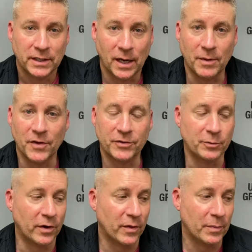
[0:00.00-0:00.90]
I mean, this is
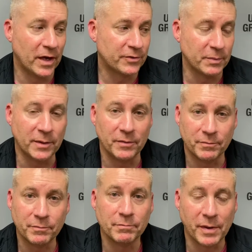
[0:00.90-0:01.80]
one of the best maybe
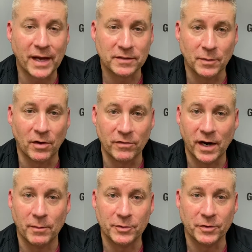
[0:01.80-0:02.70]
basketball
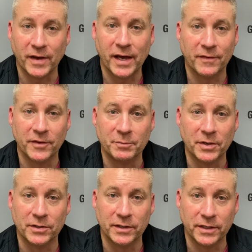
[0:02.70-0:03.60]
environments we've had in this building,